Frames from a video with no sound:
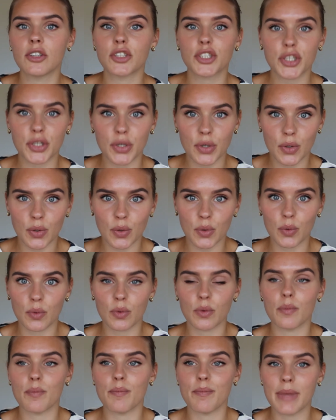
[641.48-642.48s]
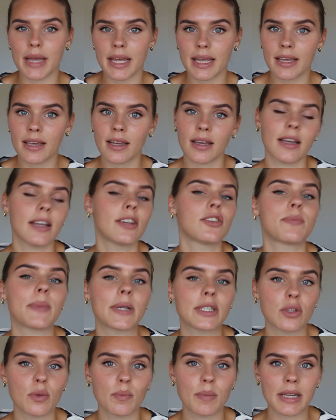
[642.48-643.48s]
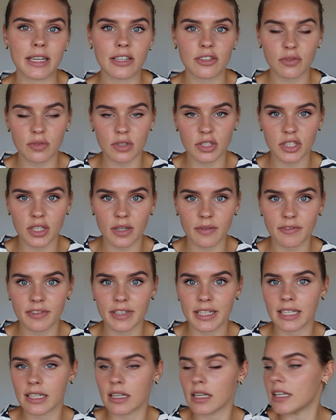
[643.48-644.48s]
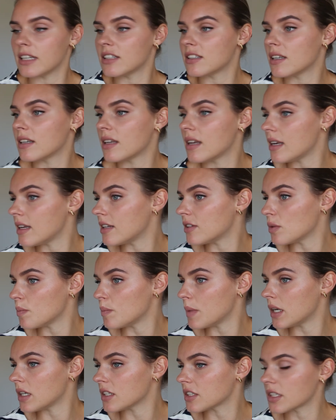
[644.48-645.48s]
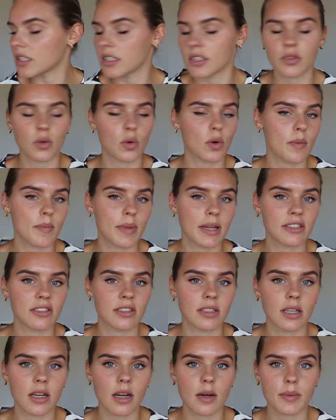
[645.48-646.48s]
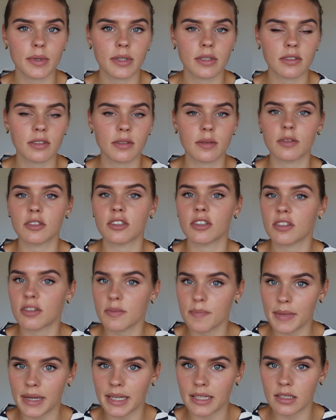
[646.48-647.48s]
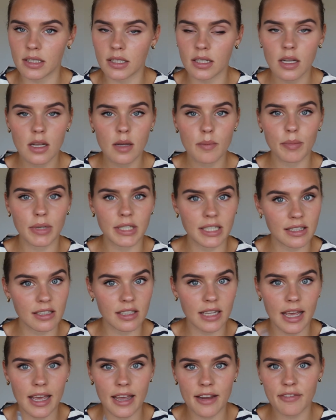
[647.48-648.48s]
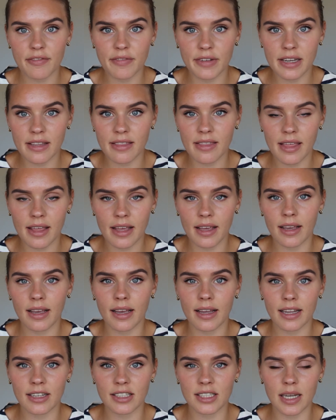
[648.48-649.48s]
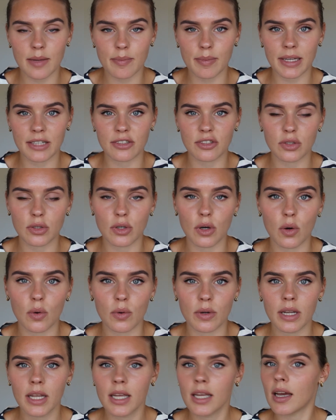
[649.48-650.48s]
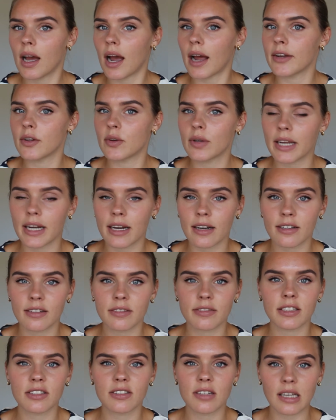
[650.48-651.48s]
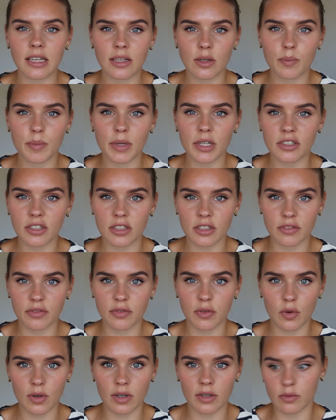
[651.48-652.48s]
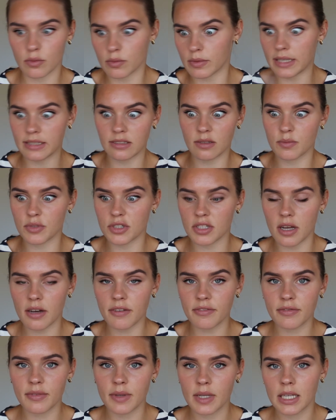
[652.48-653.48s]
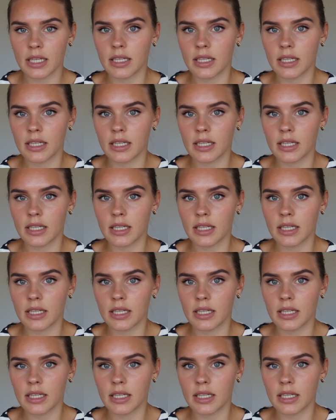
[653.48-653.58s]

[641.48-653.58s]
so make a special place for something is it a little basket or a place in the cupboard doesn't matter but everything has a place to go. I don't care if it's a little basket for random stuff.